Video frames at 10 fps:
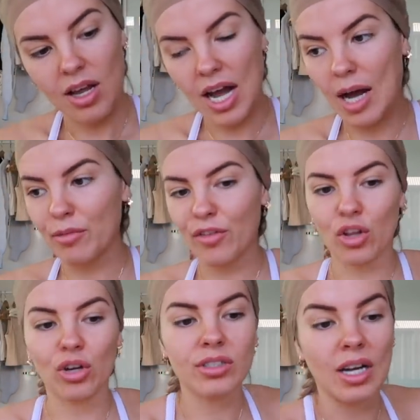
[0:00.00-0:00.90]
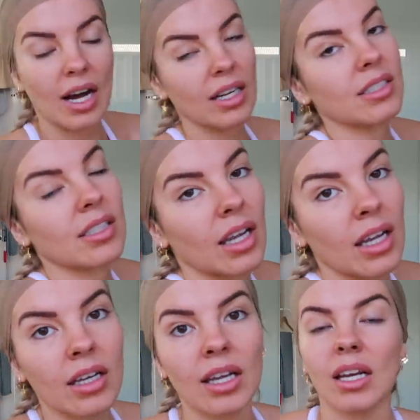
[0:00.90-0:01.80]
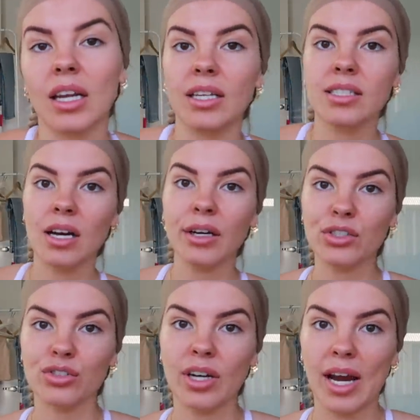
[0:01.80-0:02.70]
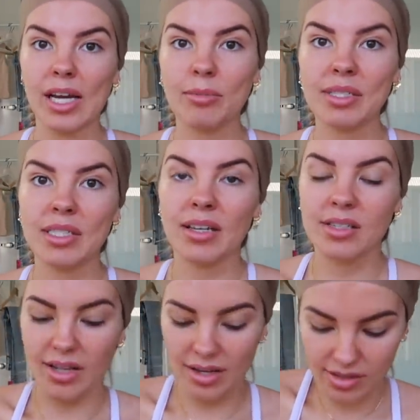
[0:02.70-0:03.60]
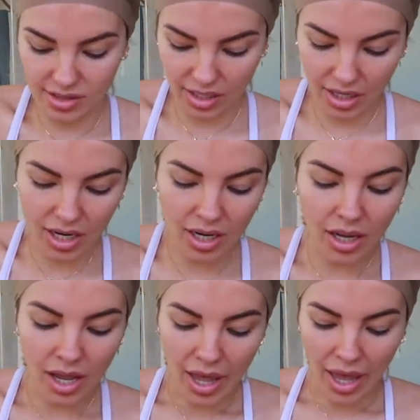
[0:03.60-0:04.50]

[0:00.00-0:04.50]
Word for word: Um, for those asking, it is 180% density